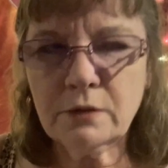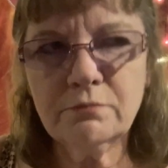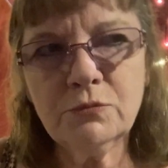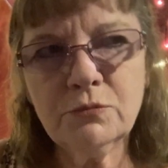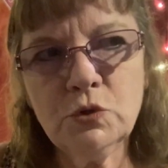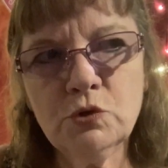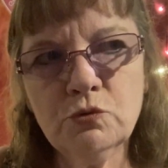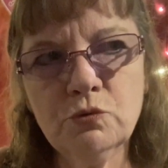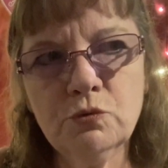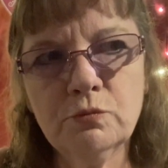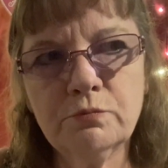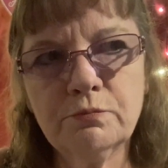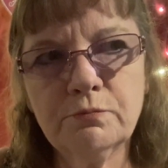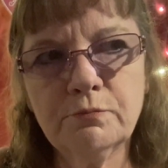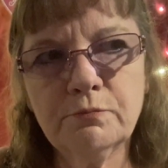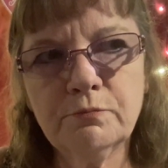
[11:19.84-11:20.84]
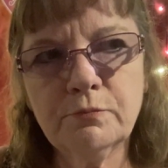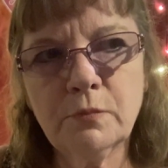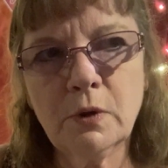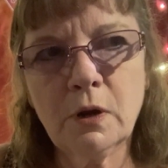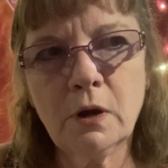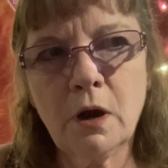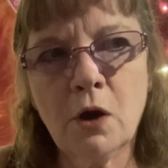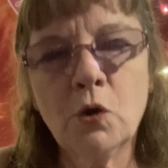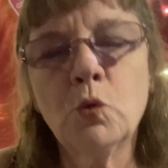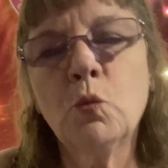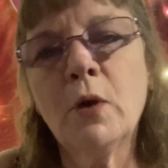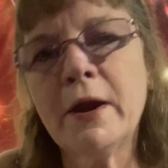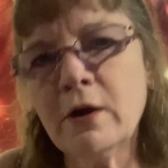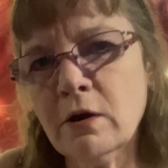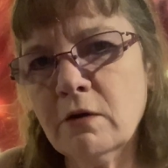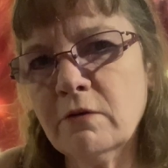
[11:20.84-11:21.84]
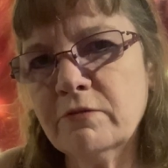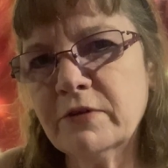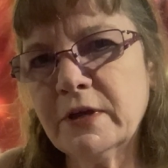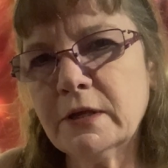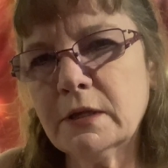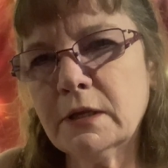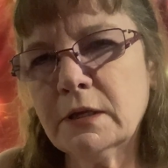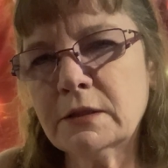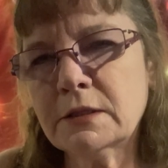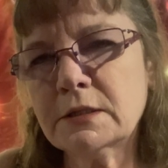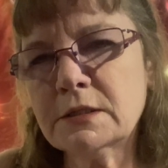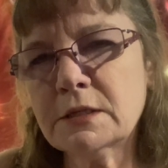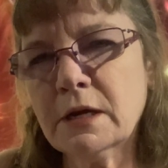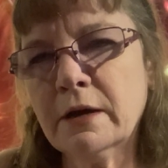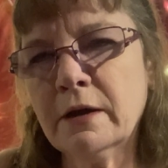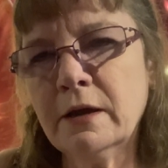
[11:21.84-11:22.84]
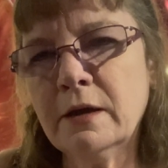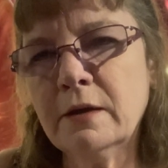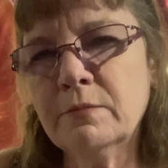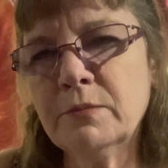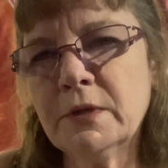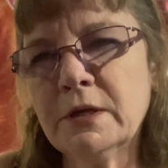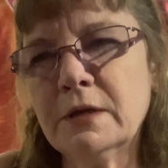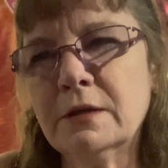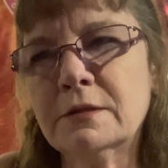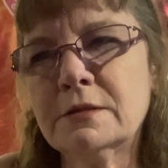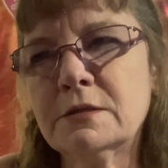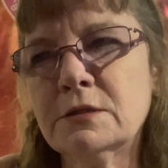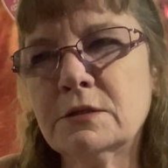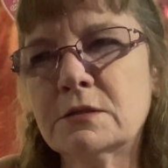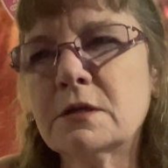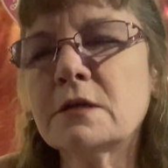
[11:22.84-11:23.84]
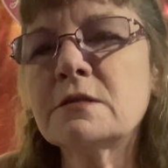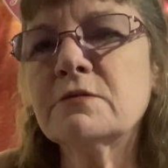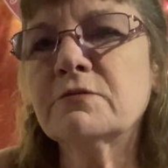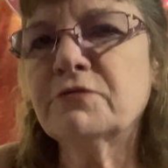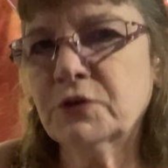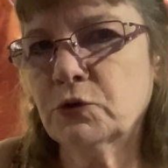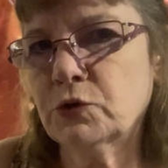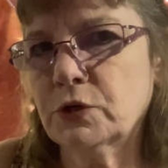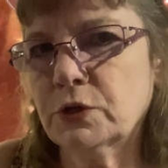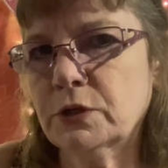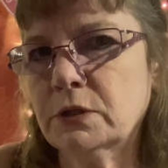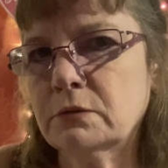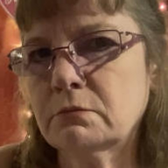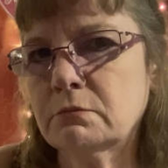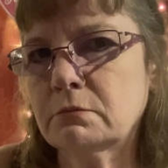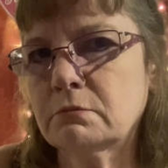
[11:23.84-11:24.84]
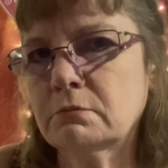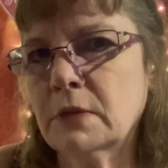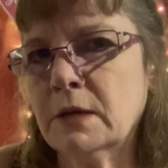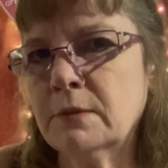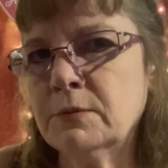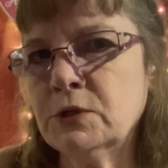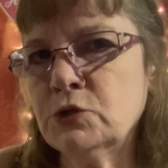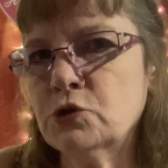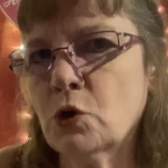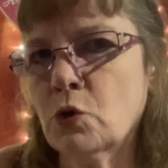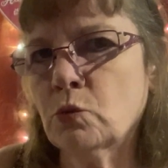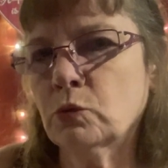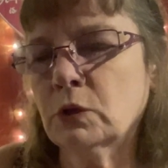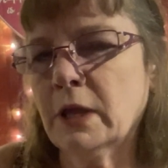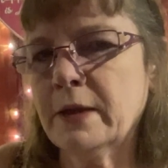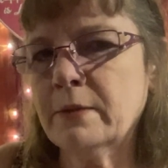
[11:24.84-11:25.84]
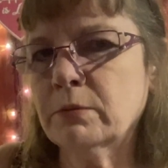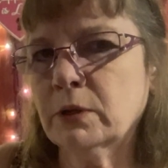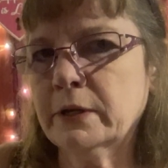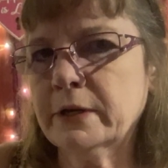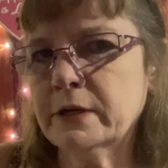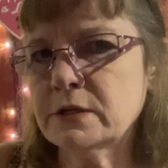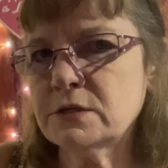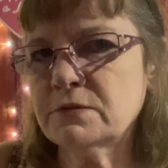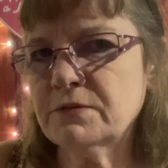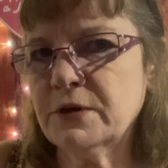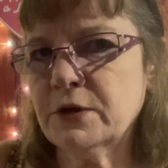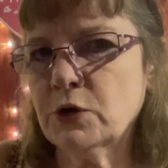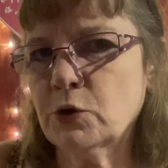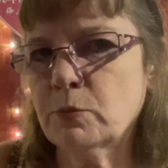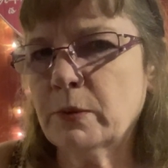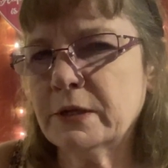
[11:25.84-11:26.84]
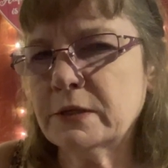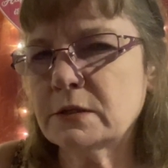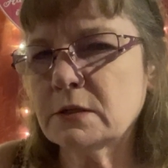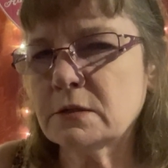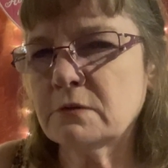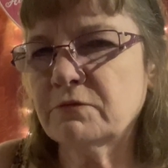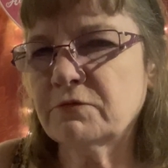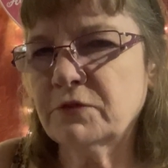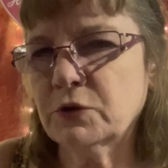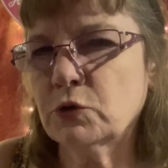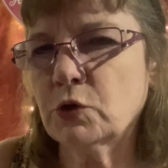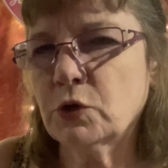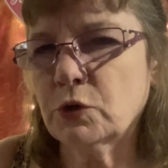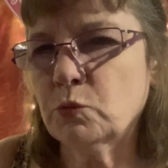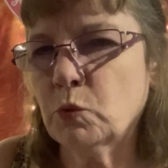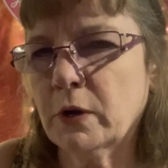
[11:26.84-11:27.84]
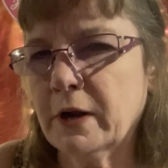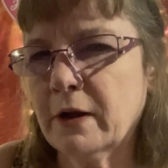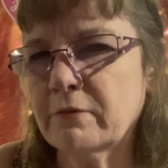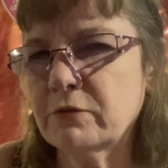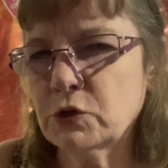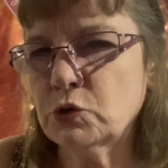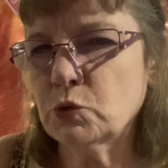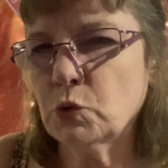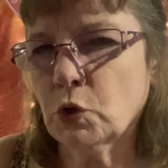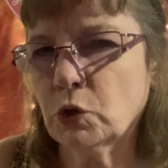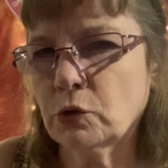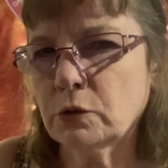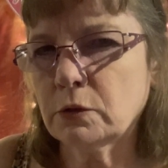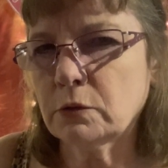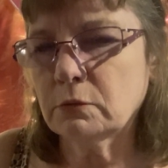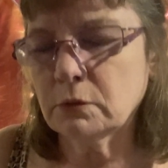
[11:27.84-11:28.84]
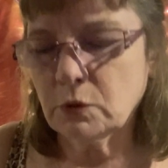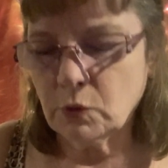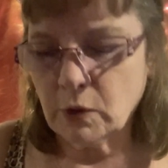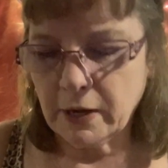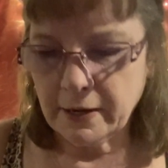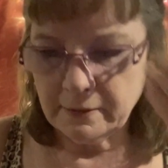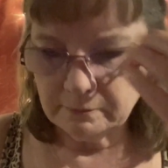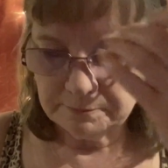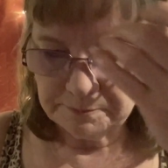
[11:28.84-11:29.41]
you are aware of it at the time that it doesn't feel good. Maybe you don't label it as fear, but it doesn't feel good, whatever you heard, okay?